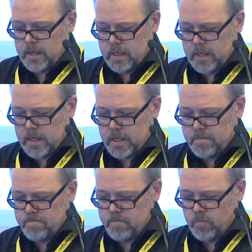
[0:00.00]

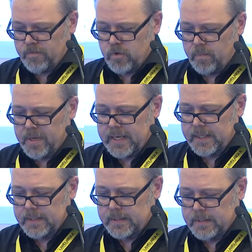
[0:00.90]
I've got a
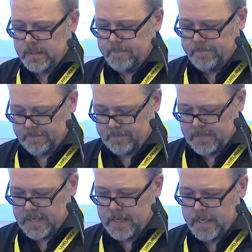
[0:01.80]
picking list
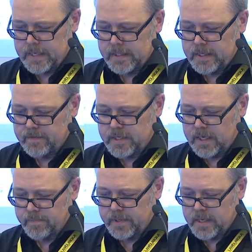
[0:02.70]
and I've set
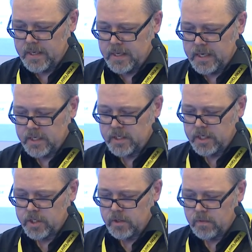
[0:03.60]
up
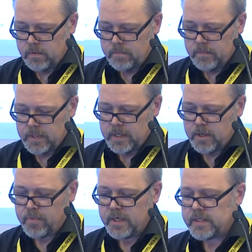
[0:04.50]
conditional
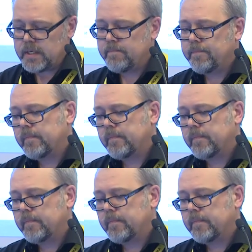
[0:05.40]
printing